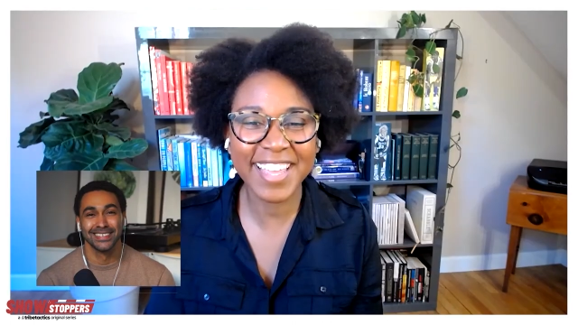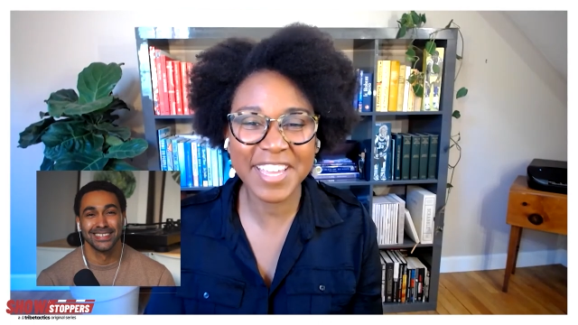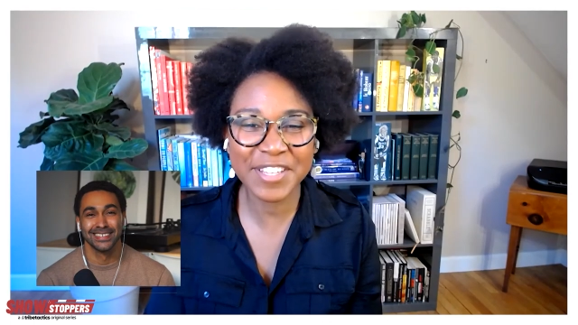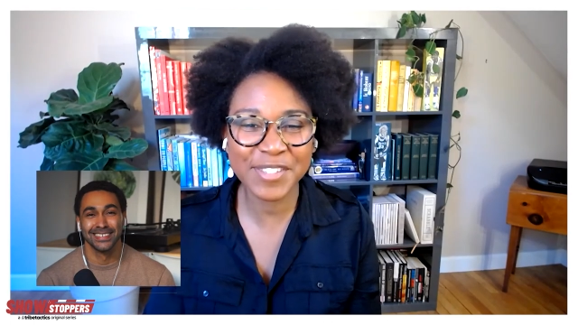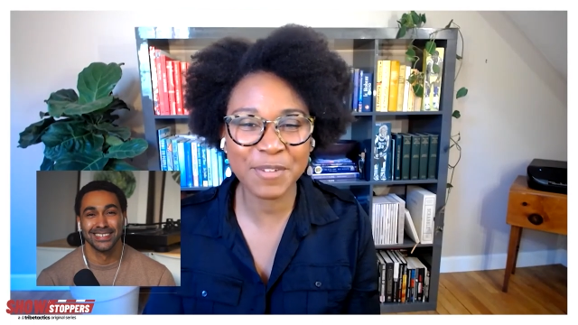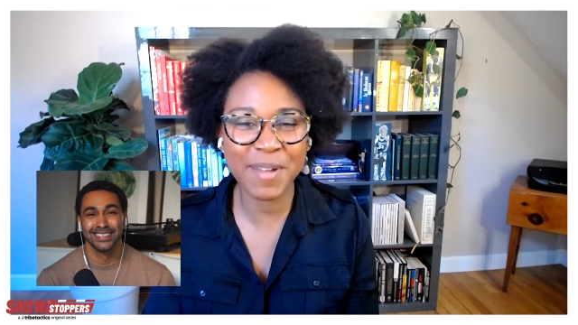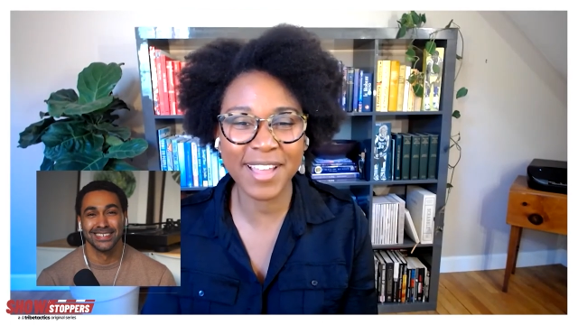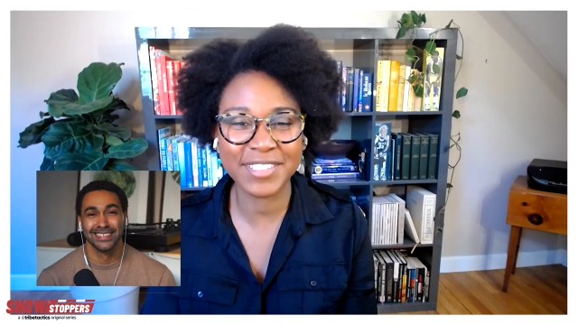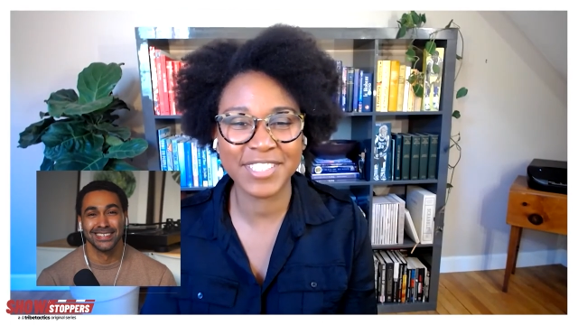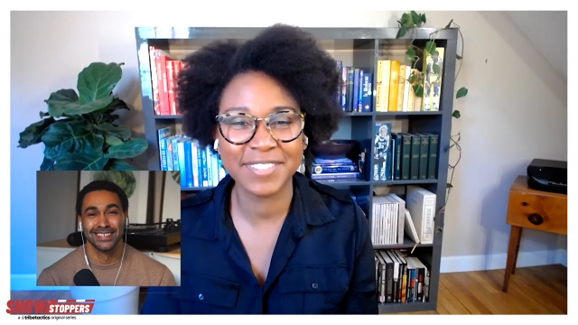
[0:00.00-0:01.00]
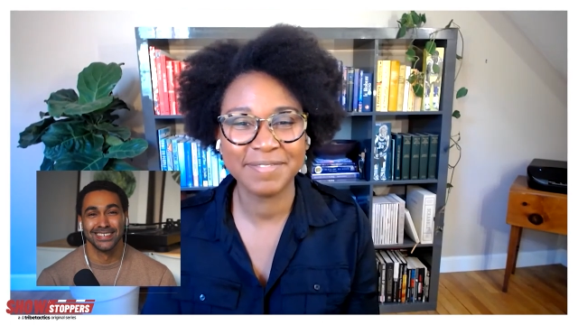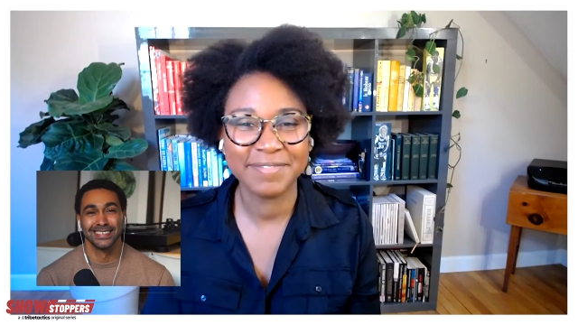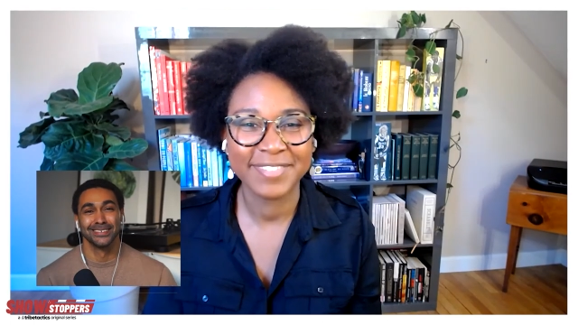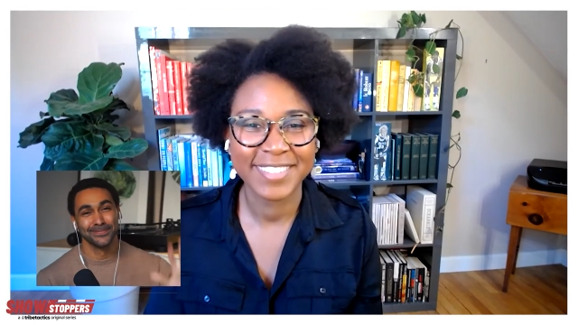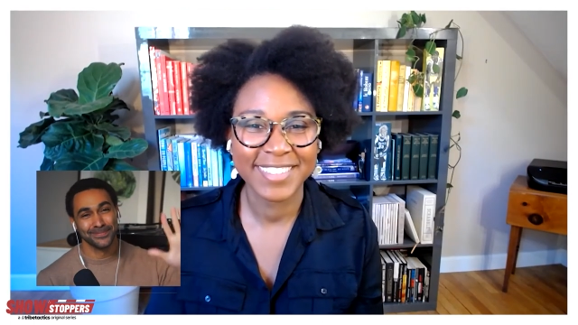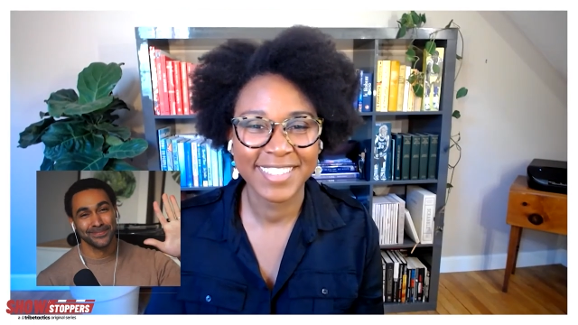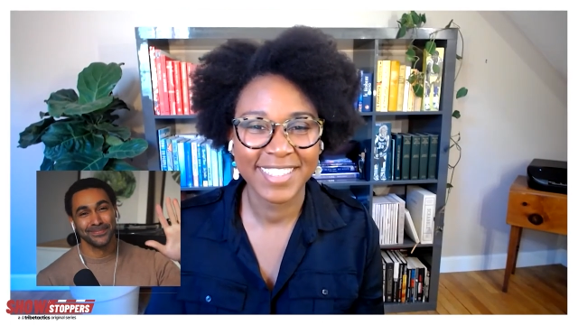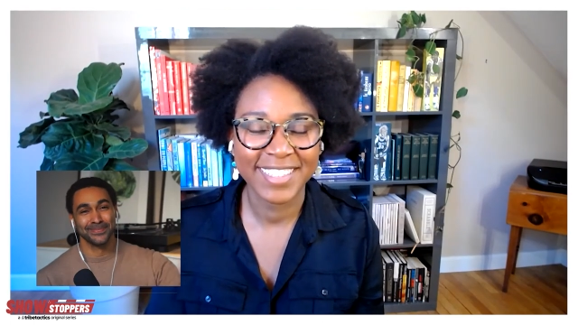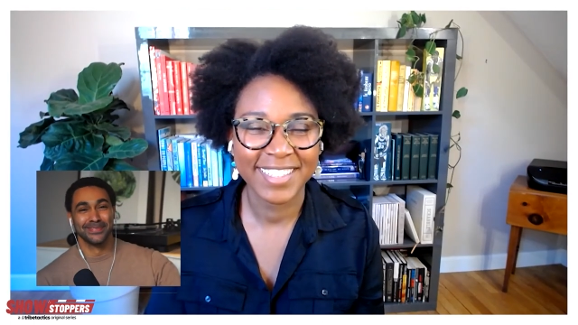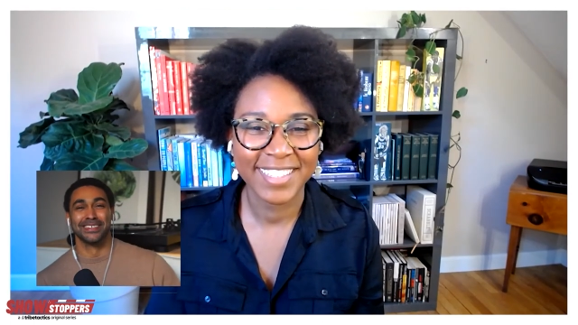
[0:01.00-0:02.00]
Speaker 1: Thank you so much.
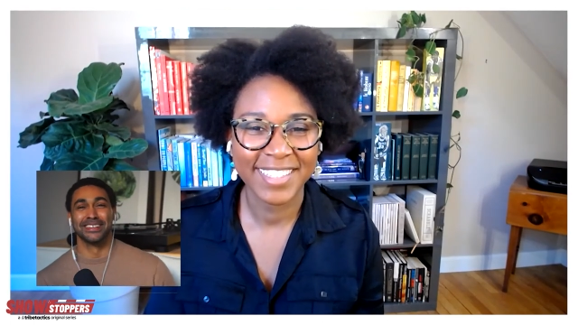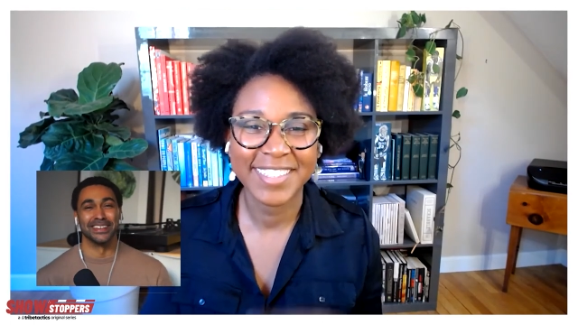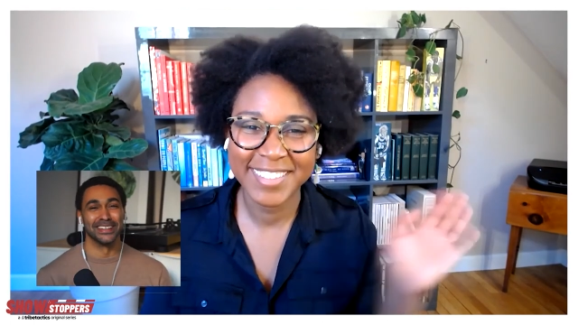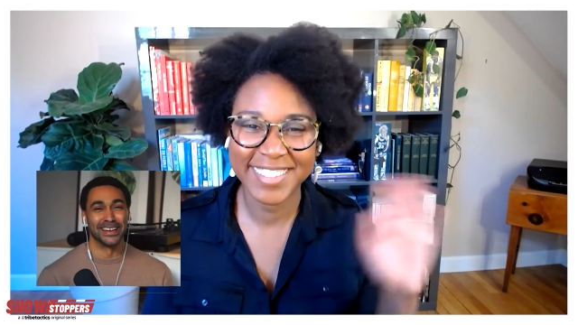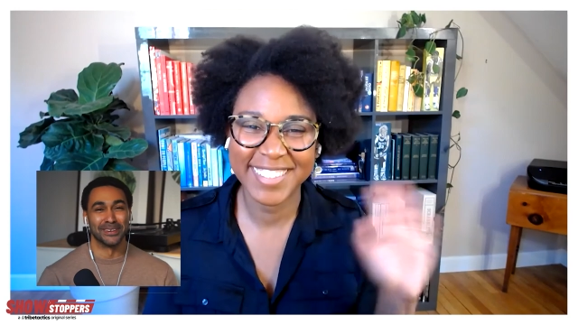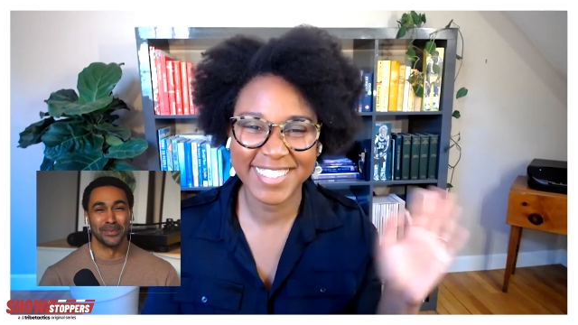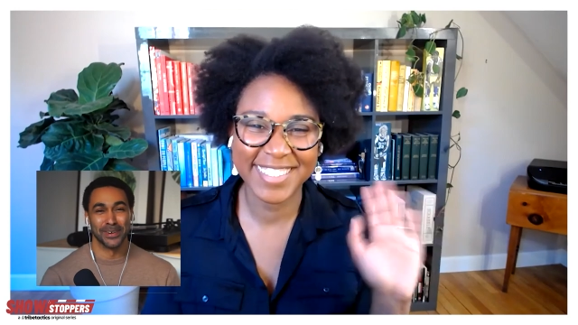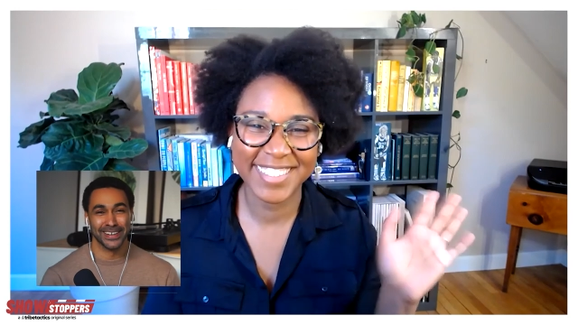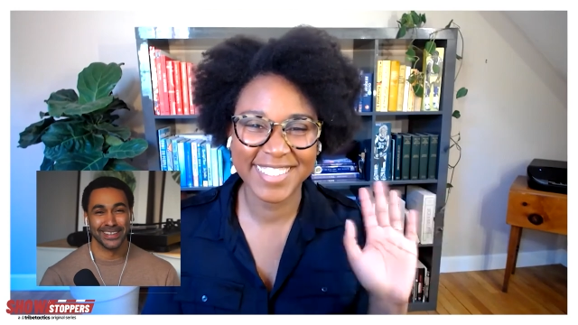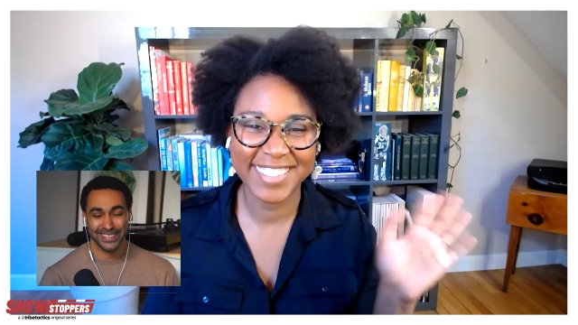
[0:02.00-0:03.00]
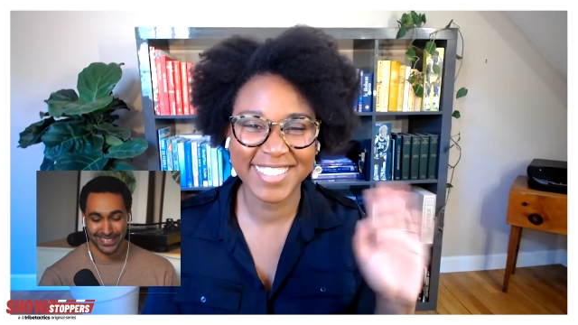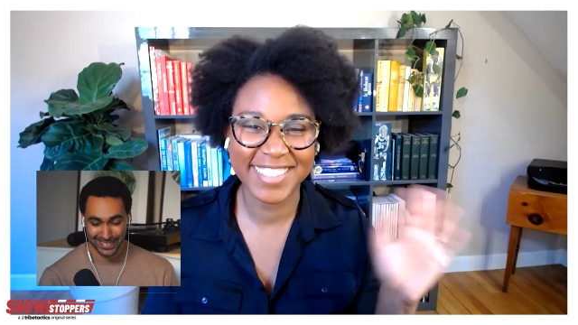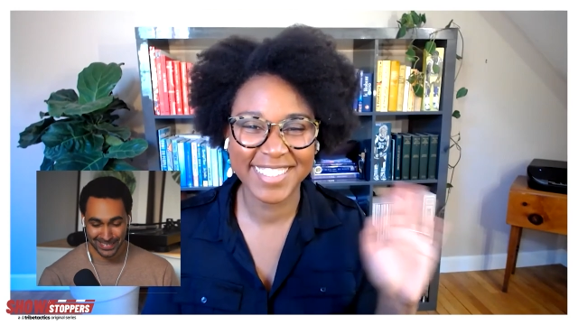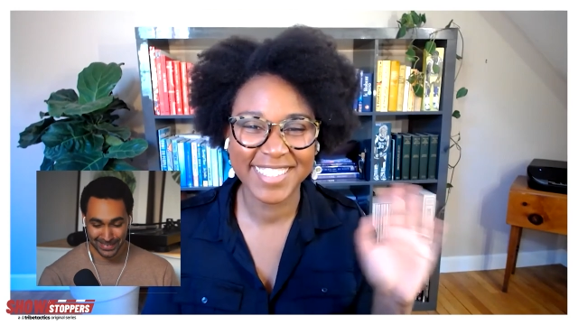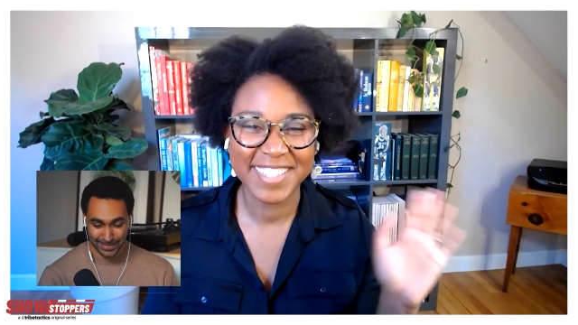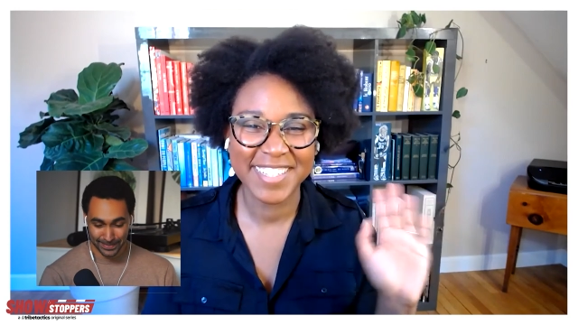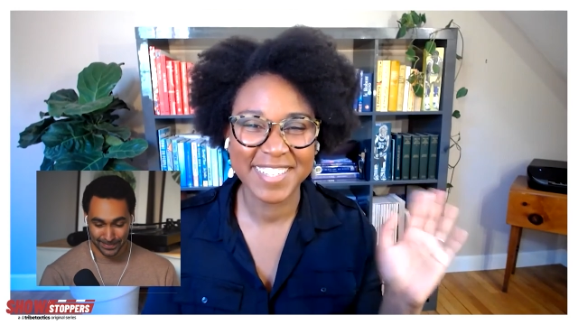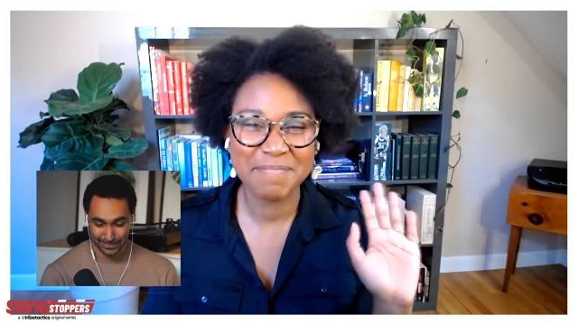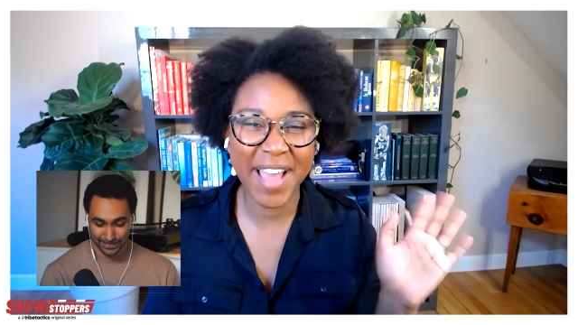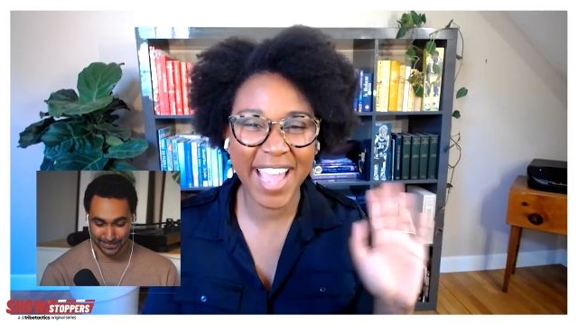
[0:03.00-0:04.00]
Speaker 2: See you later. Bye-bye.
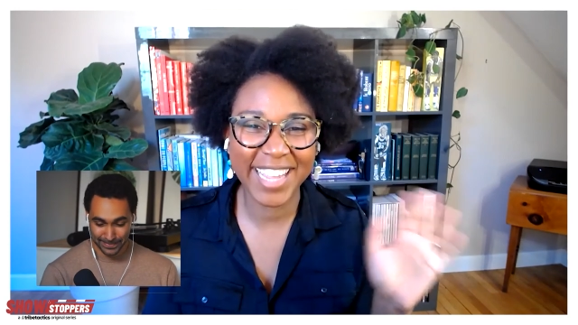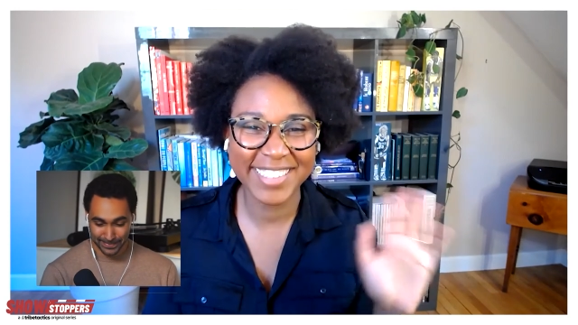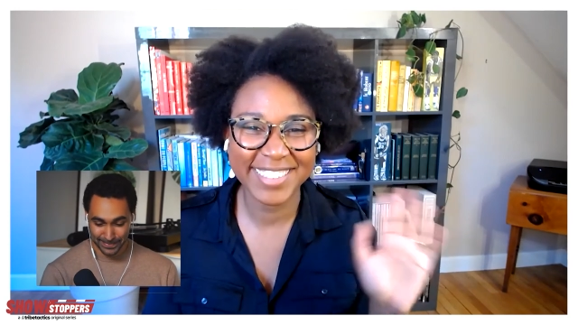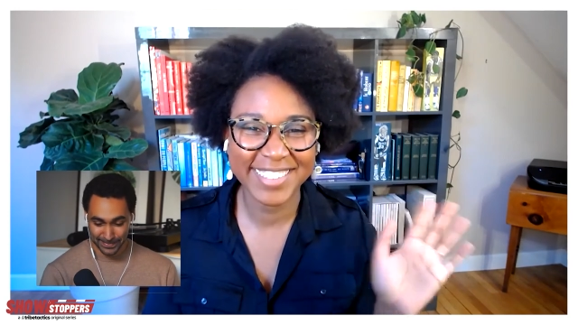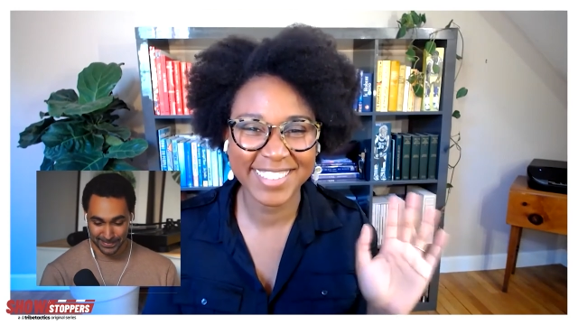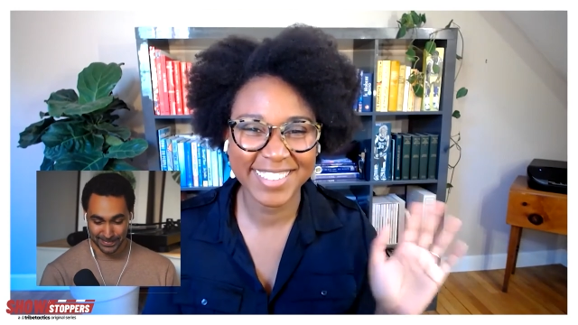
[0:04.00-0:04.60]
Speaker 1: Bye.